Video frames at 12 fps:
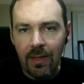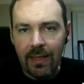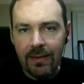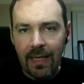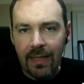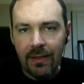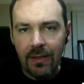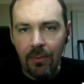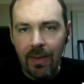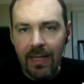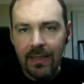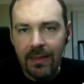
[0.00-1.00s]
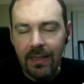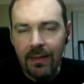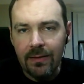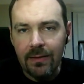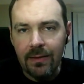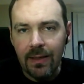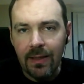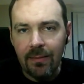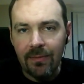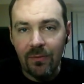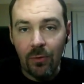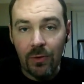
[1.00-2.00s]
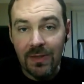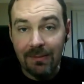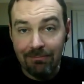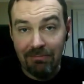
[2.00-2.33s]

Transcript: I'd go back again. Of course,